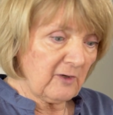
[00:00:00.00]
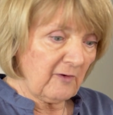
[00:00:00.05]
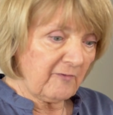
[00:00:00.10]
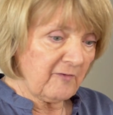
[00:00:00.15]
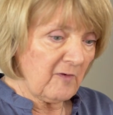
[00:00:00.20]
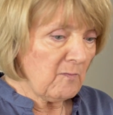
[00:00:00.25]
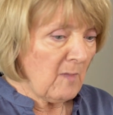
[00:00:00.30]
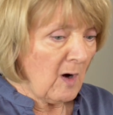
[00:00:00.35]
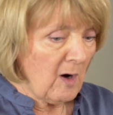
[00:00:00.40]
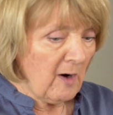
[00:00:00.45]
a
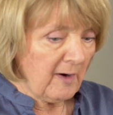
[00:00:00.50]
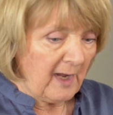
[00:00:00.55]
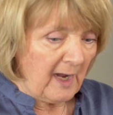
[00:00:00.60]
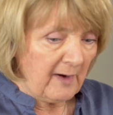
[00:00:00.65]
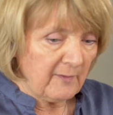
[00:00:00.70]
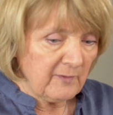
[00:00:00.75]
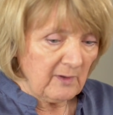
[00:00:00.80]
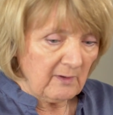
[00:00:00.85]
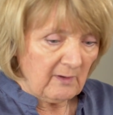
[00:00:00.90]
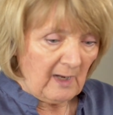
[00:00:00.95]
different mark.
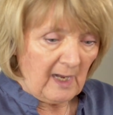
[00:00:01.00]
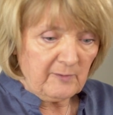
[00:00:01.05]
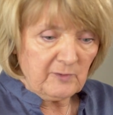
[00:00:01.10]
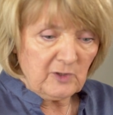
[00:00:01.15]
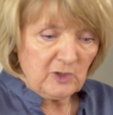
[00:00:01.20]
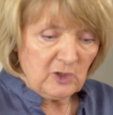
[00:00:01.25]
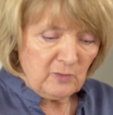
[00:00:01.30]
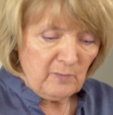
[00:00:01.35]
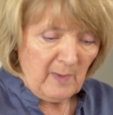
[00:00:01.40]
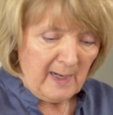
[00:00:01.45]
How
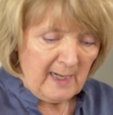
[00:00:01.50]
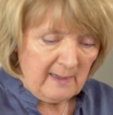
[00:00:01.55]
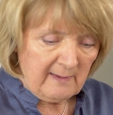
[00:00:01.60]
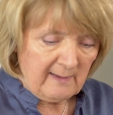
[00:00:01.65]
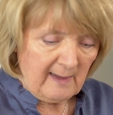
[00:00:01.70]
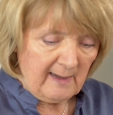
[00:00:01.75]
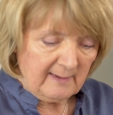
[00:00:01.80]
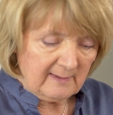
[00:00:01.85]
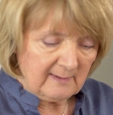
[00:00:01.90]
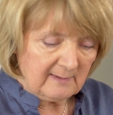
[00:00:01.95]
did you make
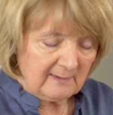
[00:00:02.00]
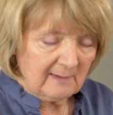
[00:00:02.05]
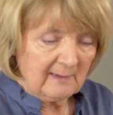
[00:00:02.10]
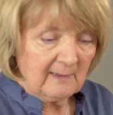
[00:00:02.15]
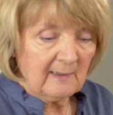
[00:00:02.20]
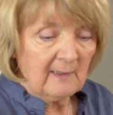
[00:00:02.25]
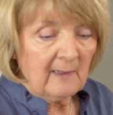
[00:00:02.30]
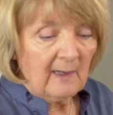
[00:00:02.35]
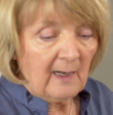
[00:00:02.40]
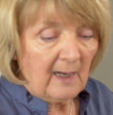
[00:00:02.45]
that?
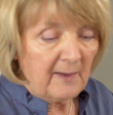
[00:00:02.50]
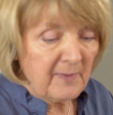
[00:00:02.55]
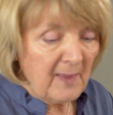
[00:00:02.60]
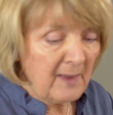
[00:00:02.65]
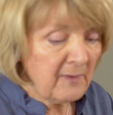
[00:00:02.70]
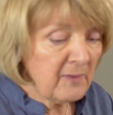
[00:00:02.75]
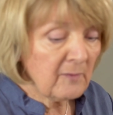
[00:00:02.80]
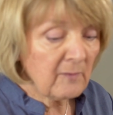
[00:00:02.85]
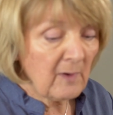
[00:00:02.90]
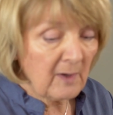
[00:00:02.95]
And
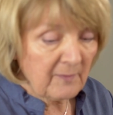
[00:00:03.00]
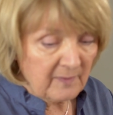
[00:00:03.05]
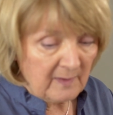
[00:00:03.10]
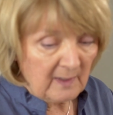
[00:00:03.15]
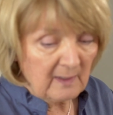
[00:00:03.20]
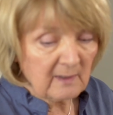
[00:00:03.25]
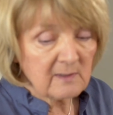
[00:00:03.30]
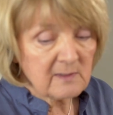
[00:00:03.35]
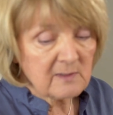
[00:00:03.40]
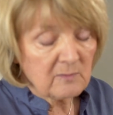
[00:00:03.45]
then there are
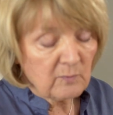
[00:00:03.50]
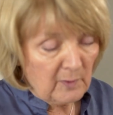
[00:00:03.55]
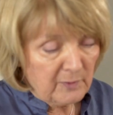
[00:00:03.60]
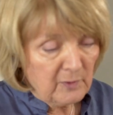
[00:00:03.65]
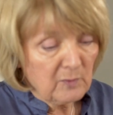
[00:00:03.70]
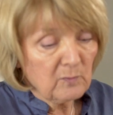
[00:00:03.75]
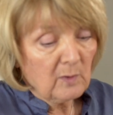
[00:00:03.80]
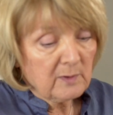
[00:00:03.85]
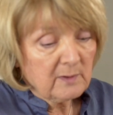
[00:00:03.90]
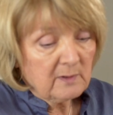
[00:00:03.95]
things
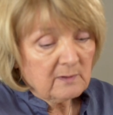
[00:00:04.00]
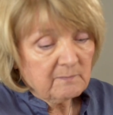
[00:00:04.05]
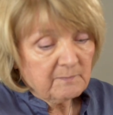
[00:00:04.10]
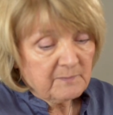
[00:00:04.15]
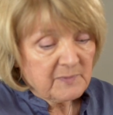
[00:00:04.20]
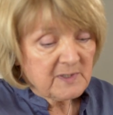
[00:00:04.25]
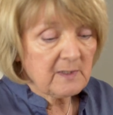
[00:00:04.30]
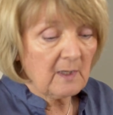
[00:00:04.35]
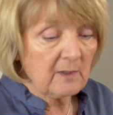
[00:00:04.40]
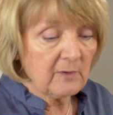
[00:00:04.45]
when you want to
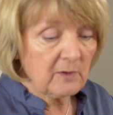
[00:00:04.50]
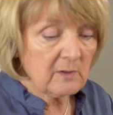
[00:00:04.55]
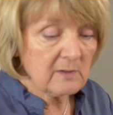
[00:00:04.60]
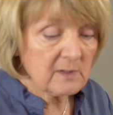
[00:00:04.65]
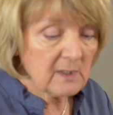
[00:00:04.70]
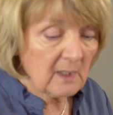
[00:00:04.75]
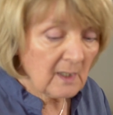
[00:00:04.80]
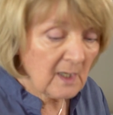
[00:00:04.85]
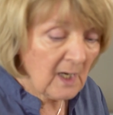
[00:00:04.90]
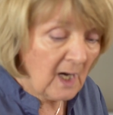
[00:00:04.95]
start
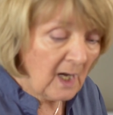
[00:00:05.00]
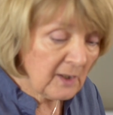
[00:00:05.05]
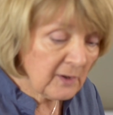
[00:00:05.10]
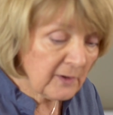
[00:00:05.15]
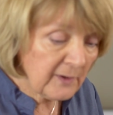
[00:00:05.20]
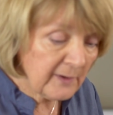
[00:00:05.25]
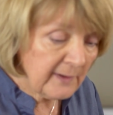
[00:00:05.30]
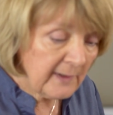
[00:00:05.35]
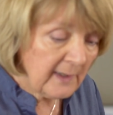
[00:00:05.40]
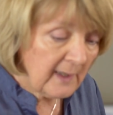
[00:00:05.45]
using color,